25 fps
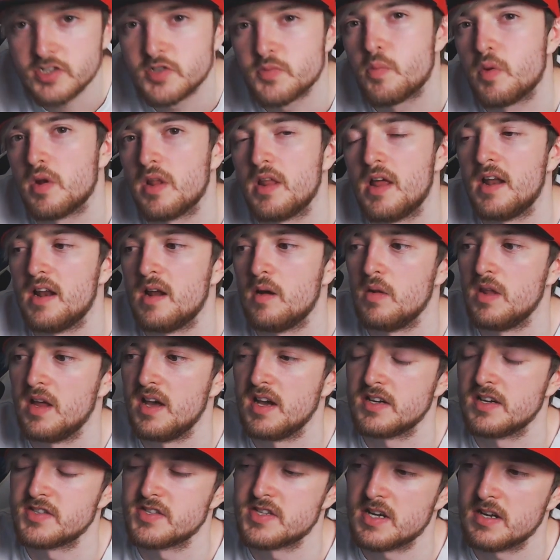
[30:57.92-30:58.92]
put that out there,
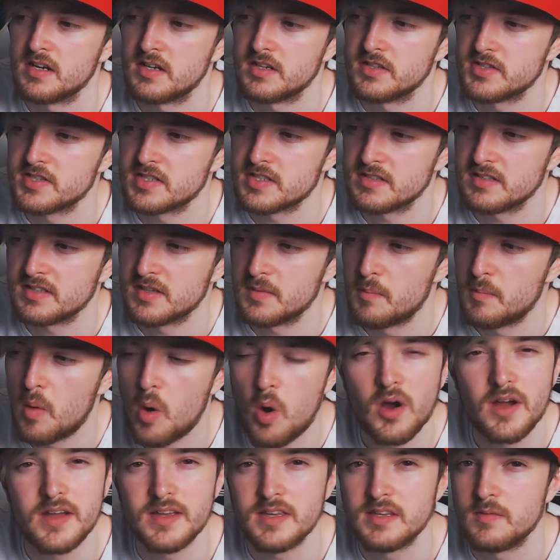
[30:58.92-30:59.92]
because the
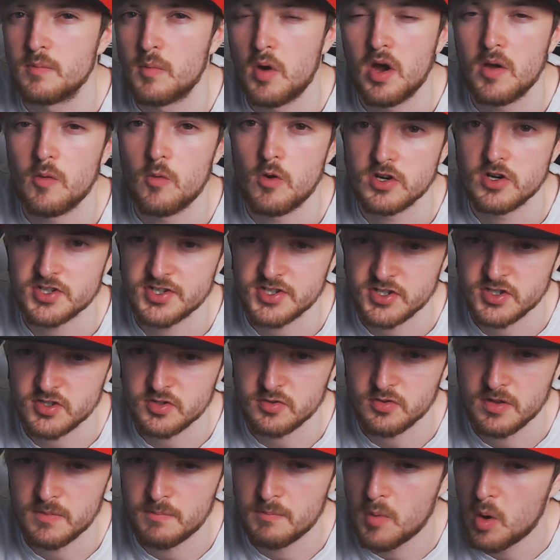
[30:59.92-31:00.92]
more I watch this show,
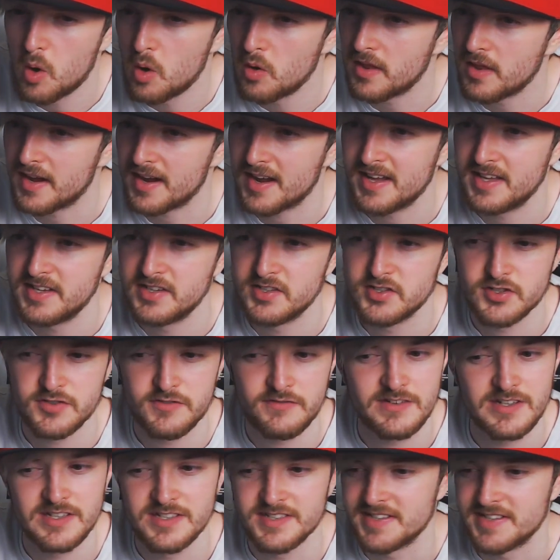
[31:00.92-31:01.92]
the more that kind of just
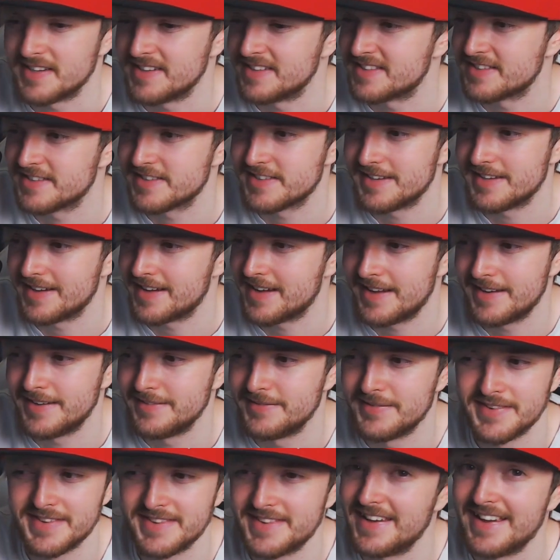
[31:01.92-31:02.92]
feels like it's a kind of
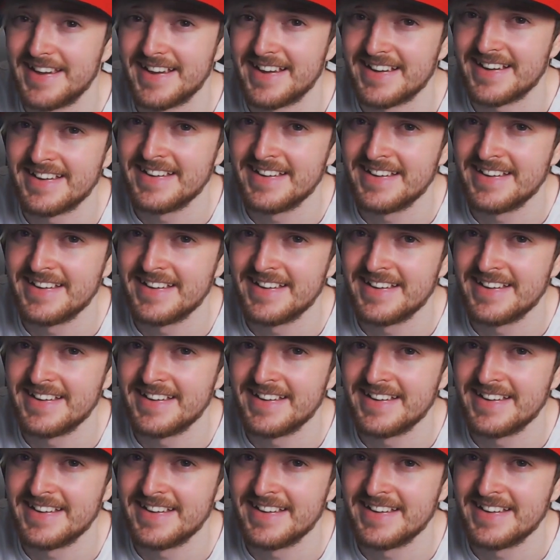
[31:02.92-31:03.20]
a thing.